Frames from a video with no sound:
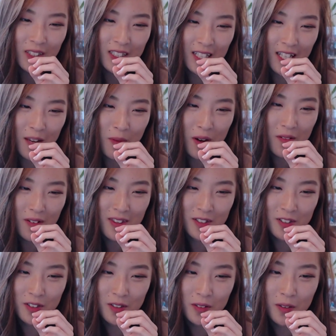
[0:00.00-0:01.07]
came out with a
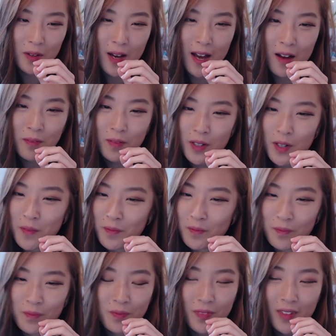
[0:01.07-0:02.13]
solo
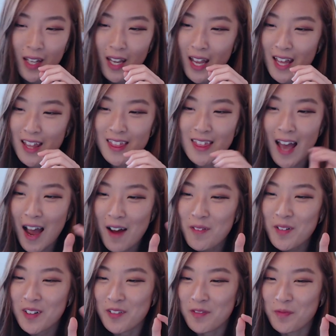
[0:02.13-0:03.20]
album. That
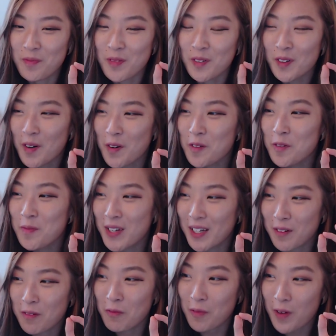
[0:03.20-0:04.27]
would have blown me
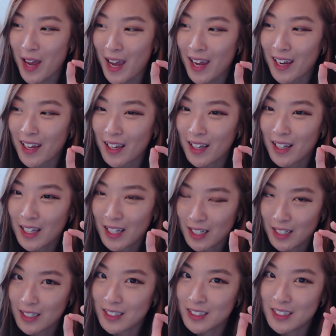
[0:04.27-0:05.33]
away. Cause